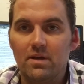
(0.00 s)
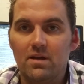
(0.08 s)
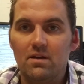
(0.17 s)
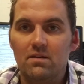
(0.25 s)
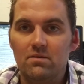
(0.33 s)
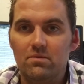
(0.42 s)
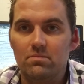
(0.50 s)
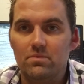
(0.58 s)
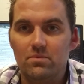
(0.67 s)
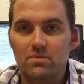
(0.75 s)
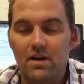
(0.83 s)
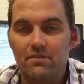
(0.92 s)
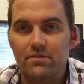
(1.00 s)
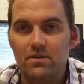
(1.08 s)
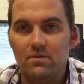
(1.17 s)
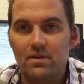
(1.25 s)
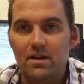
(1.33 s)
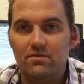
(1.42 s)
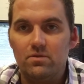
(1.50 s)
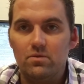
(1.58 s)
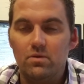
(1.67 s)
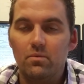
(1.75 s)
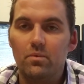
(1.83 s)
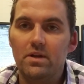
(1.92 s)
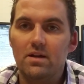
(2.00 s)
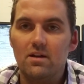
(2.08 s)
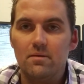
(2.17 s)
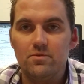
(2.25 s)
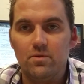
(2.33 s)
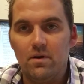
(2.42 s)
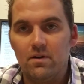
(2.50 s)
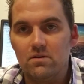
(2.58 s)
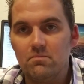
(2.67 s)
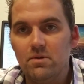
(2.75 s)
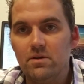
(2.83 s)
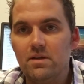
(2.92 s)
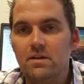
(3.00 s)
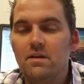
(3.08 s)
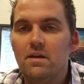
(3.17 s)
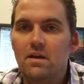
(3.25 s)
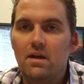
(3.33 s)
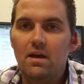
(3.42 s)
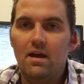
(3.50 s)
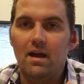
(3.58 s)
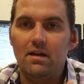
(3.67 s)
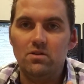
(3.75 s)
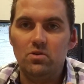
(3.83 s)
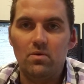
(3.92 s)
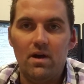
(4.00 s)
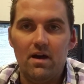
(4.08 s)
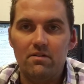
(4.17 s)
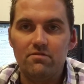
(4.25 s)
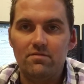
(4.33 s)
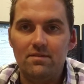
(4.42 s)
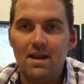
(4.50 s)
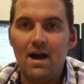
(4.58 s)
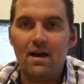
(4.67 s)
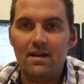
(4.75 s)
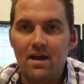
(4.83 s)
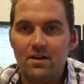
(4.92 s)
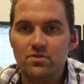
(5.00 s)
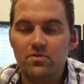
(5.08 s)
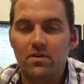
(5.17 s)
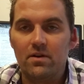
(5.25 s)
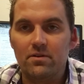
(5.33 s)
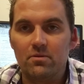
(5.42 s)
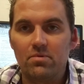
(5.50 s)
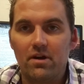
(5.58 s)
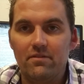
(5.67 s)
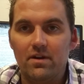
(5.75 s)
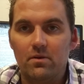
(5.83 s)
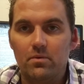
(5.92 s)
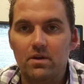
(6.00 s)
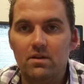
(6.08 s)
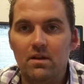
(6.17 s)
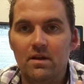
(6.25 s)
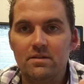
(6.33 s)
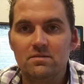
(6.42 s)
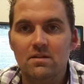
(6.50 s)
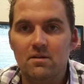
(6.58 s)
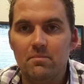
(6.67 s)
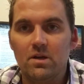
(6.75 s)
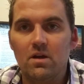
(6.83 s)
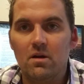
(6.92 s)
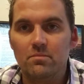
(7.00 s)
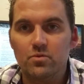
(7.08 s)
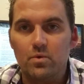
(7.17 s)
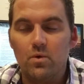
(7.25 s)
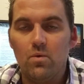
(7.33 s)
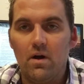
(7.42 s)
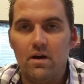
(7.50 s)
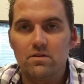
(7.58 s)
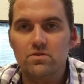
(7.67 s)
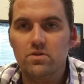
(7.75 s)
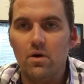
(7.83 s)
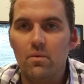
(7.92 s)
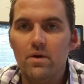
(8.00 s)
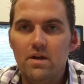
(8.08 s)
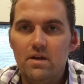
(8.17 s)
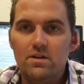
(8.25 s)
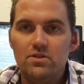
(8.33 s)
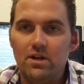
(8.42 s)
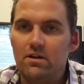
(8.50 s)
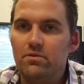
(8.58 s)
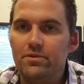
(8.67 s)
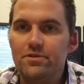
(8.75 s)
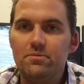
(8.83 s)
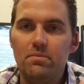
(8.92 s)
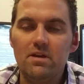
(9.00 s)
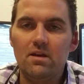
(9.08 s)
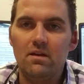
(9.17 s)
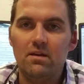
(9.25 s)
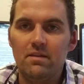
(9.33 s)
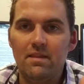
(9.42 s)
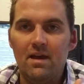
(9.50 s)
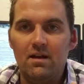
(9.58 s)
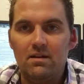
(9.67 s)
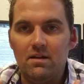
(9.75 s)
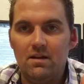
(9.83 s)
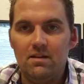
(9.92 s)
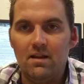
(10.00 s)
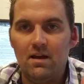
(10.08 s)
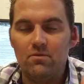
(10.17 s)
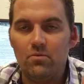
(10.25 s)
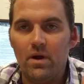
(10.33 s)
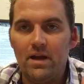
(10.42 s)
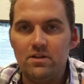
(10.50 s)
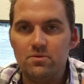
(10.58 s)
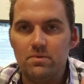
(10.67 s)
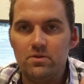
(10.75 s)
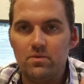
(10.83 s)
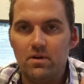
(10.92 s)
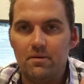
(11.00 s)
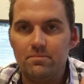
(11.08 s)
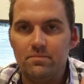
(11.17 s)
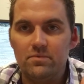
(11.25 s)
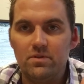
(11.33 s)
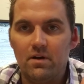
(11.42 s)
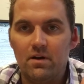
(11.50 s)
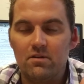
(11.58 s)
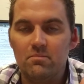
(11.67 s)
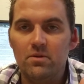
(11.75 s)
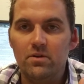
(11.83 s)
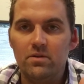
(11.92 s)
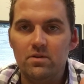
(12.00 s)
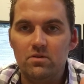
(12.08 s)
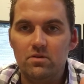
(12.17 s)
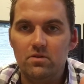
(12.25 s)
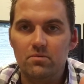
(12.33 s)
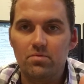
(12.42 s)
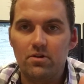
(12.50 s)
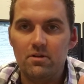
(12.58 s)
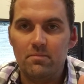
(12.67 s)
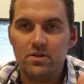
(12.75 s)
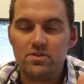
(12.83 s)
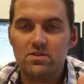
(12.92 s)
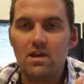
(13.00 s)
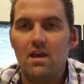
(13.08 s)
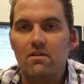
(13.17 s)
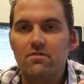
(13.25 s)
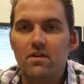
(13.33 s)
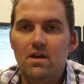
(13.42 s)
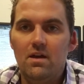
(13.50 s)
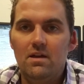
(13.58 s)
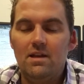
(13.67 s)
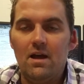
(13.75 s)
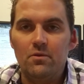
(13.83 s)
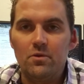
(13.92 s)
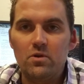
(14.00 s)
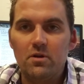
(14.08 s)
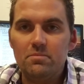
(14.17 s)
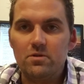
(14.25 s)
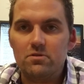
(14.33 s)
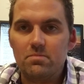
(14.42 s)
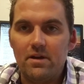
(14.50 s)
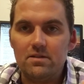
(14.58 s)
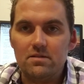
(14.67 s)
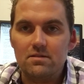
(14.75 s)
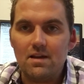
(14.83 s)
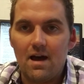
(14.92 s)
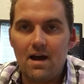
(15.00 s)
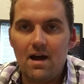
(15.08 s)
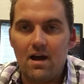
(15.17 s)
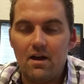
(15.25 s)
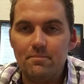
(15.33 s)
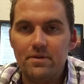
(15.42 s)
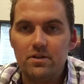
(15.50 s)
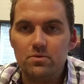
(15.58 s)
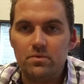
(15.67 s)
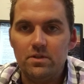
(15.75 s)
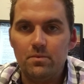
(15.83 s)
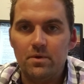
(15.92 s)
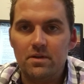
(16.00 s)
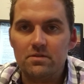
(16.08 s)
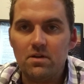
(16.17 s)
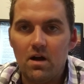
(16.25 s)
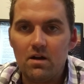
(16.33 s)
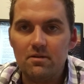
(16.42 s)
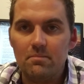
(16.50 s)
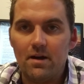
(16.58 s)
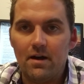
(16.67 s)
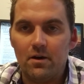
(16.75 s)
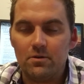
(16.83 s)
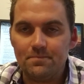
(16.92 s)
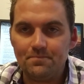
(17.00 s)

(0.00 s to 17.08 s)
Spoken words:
it in, you definitely don't have to do it. When you get up to 100 million and you have non-hedge fund or private equity clients, then it becomes required. So generally speaking, in that range between up until 100 million, you're pretty much safe. Now, in the crypto space, it's odd because when you want to talk about